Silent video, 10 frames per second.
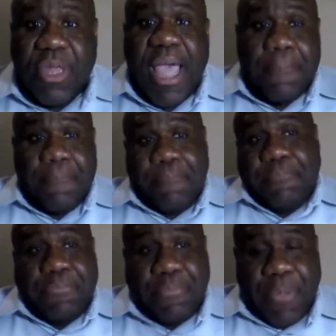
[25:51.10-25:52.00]
that.
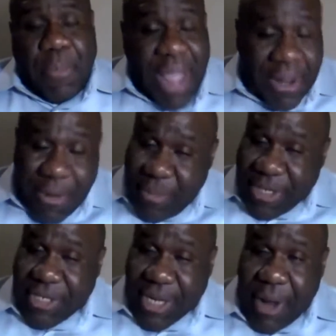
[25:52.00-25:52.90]
I'm not going to
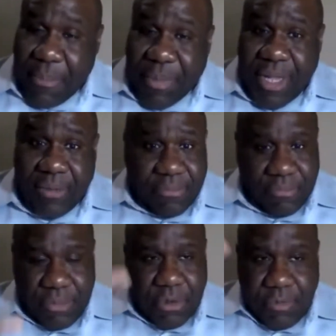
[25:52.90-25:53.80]
mention the company, and
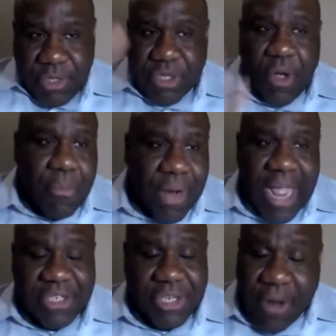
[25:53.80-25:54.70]
we saw them
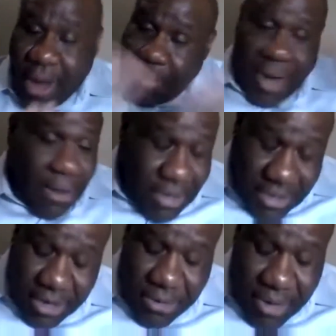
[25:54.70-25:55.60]
last year. Not
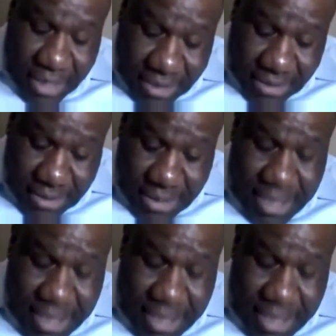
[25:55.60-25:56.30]
going to say who it is,